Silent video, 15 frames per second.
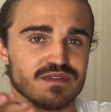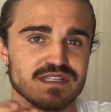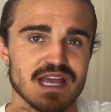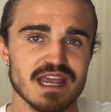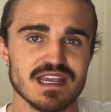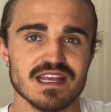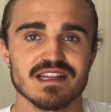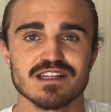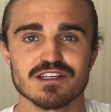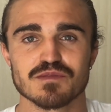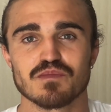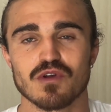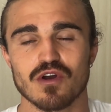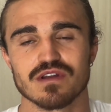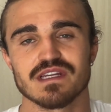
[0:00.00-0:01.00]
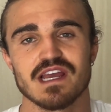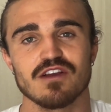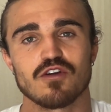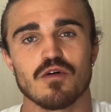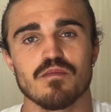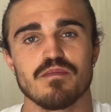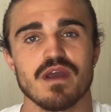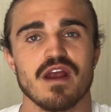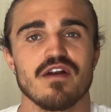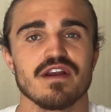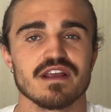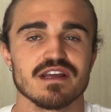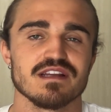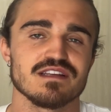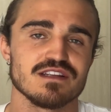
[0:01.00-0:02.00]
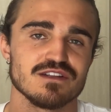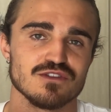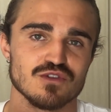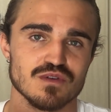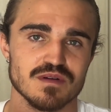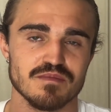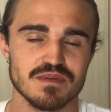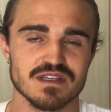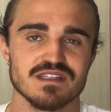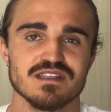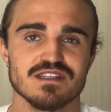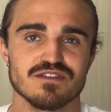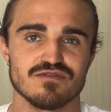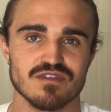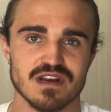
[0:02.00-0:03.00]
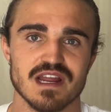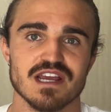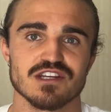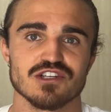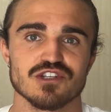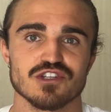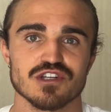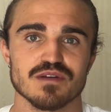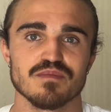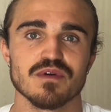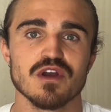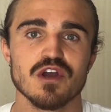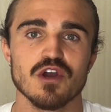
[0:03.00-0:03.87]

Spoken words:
taking this plant and comparing it to a business relationship